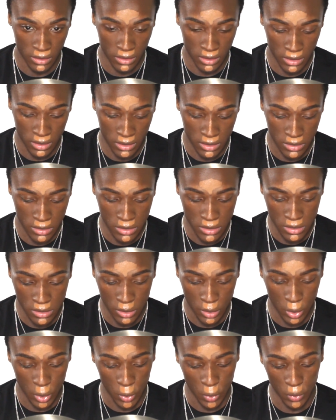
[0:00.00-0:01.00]
then
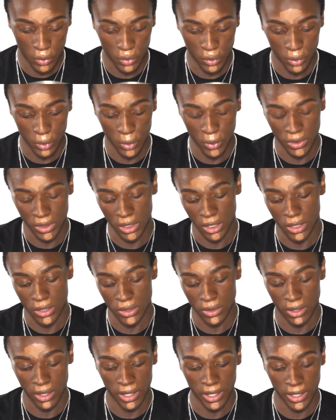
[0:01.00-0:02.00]
go through with the
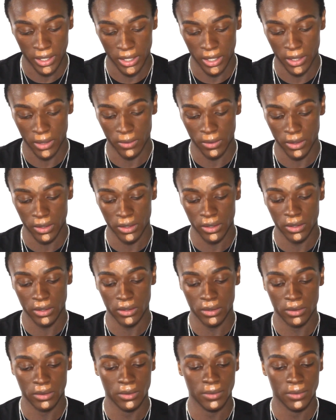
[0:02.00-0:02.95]
under eye area.